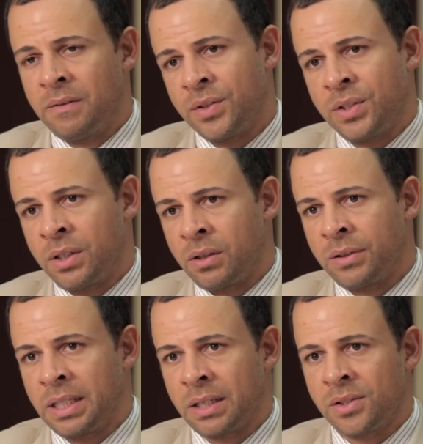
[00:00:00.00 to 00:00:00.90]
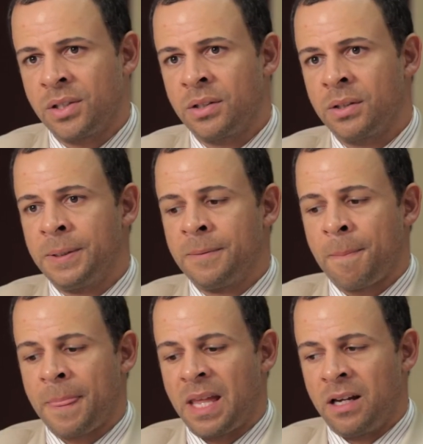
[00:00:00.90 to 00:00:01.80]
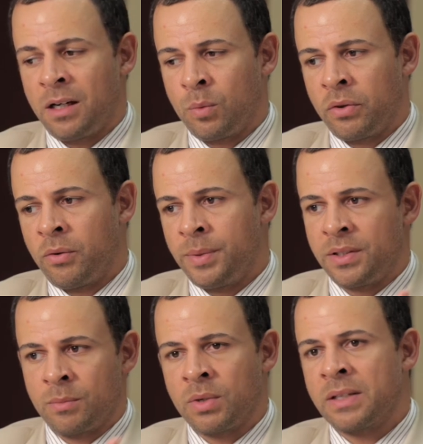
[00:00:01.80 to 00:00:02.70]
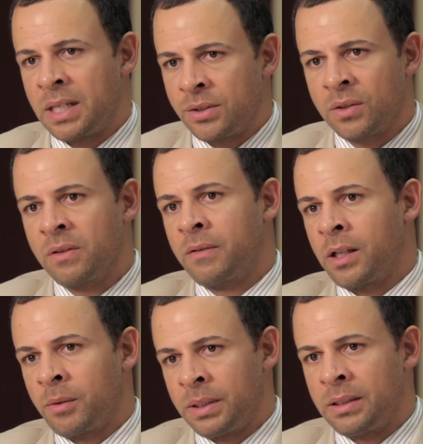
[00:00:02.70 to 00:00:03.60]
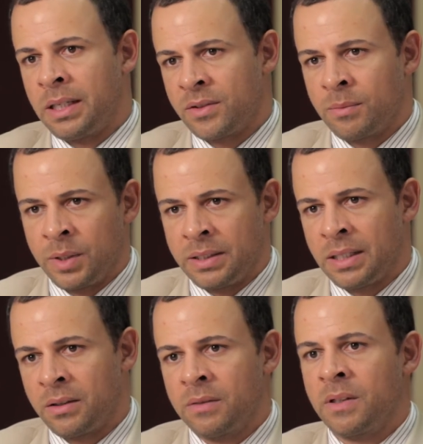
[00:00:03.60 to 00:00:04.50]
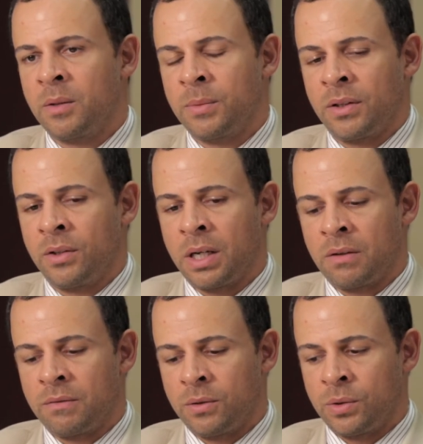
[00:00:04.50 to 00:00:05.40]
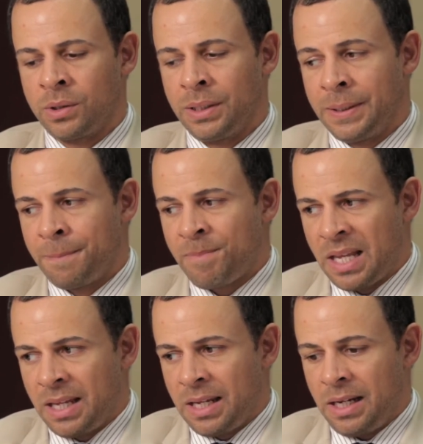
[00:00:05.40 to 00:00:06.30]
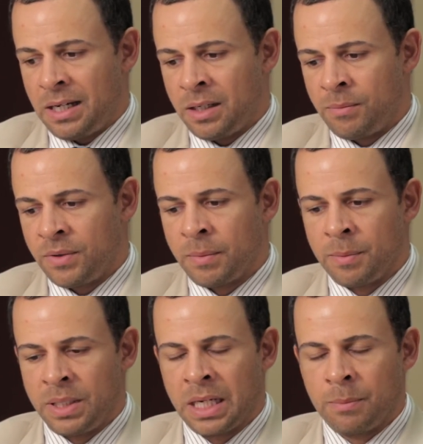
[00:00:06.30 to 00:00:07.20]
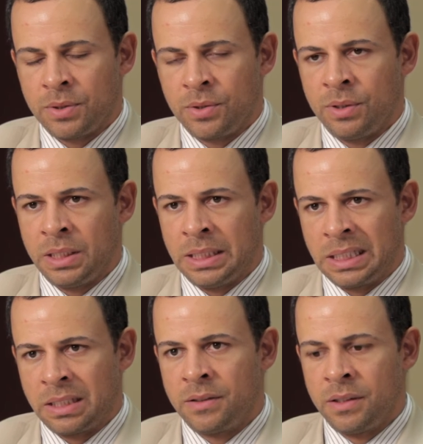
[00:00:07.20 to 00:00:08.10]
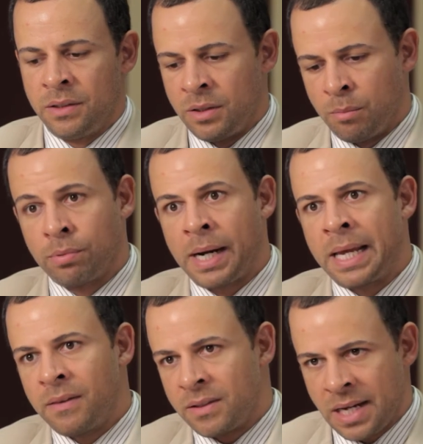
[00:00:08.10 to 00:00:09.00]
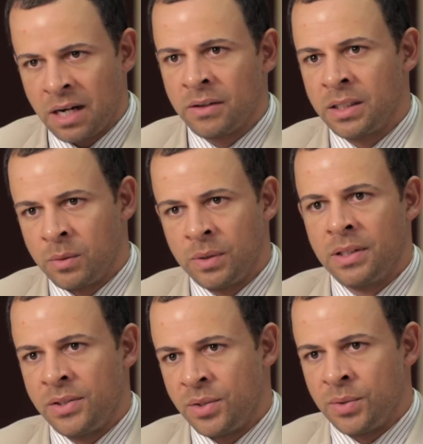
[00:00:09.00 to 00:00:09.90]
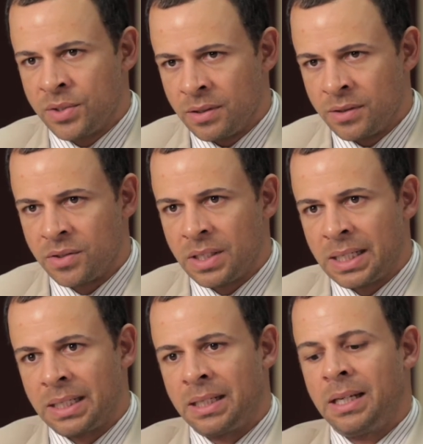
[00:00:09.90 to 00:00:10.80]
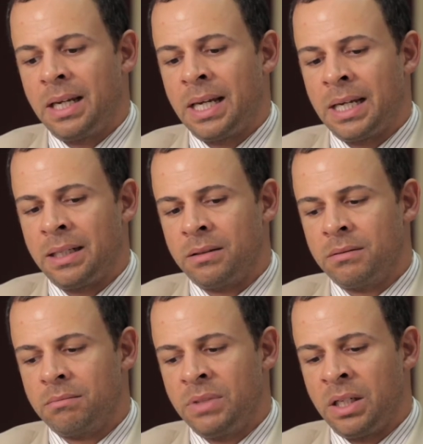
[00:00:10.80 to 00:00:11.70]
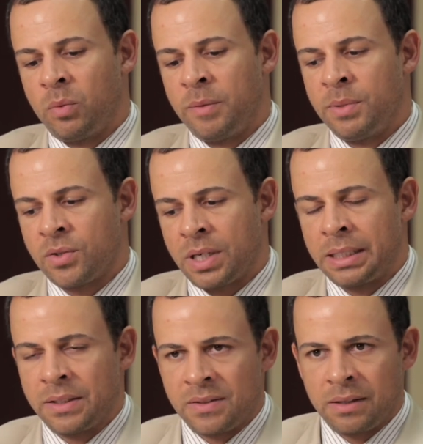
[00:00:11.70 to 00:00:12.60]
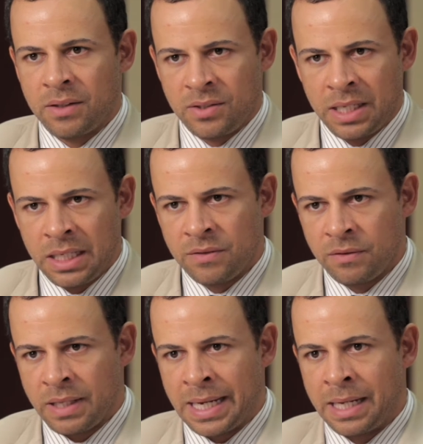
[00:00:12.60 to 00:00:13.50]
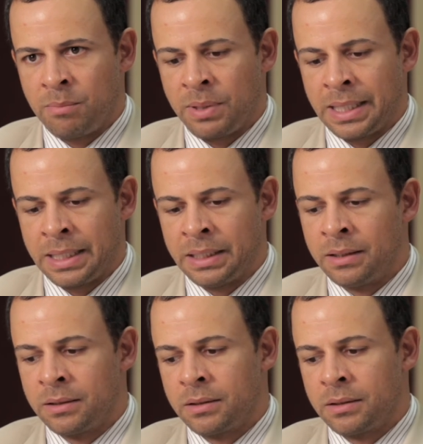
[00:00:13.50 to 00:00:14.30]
of this year, early next year, where there'll be some residential development and some retail development on the ground floor. There might be an opportunity to continue to brand this area with these uses. And, we've been trying to set the stage for that by